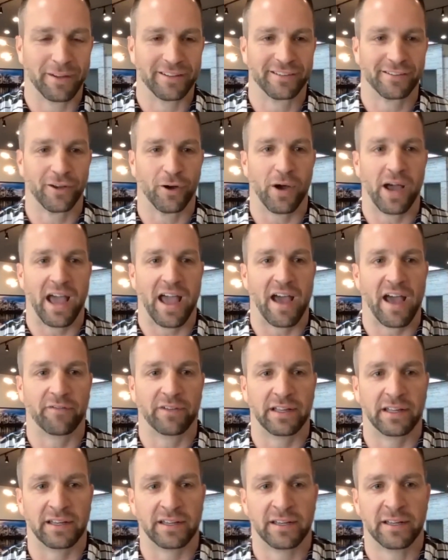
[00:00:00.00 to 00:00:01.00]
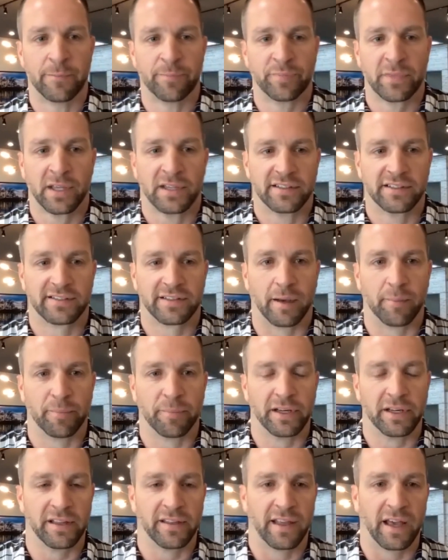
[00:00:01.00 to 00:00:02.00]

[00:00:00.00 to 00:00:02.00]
And so having somebody